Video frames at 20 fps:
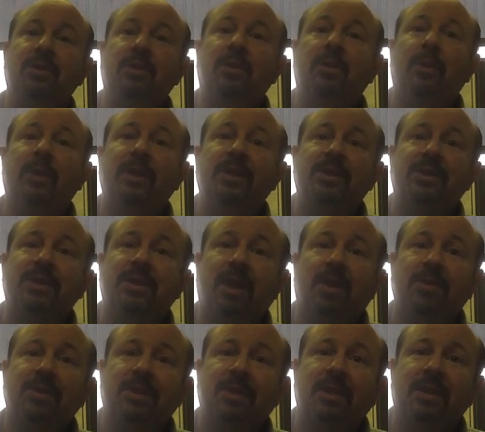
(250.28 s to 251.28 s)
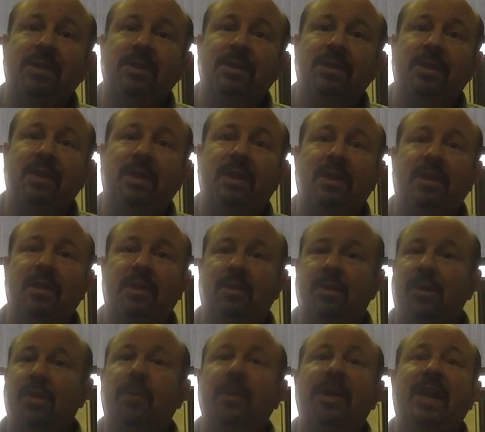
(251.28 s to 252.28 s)
degrees Celsius,
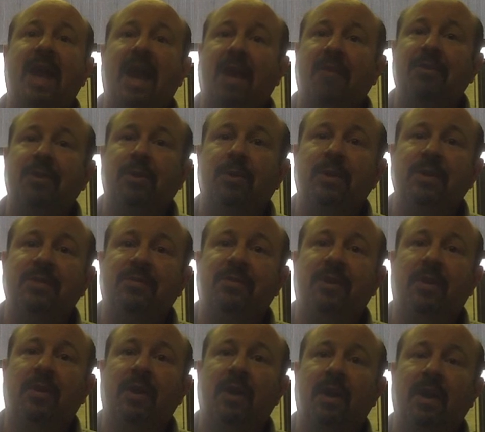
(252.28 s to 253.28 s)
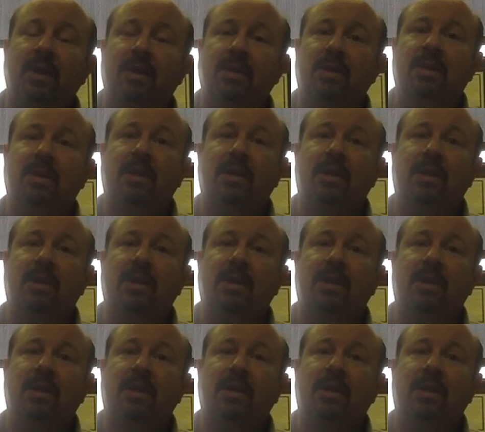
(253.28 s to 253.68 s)
3.5 degrees Fahrenheit